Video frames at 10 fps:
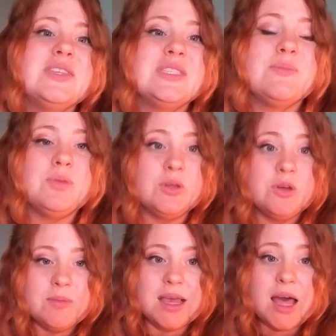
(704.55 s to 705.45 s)
us to
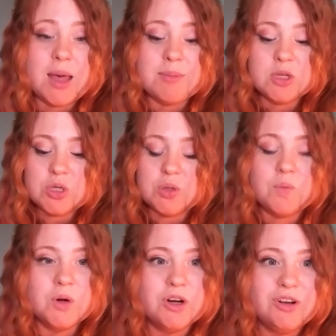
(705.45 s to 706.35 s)
bloom and come into the
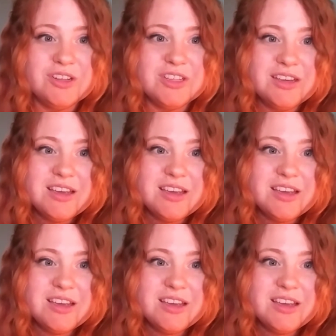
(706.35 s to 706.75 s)
world.